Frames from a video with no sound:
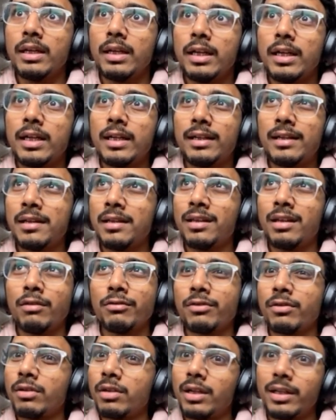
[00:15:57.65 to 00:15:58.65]
and
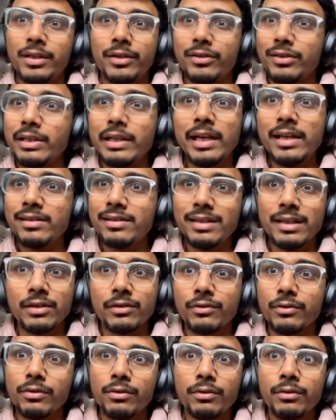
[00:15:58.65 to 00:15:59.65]
$10,000 GIC,
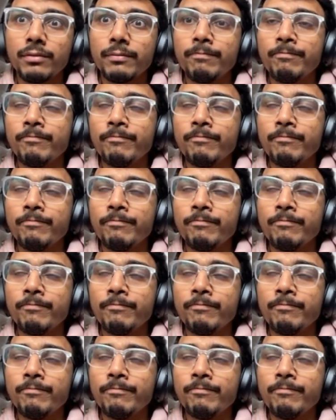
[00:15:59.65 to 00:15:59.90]
as you know.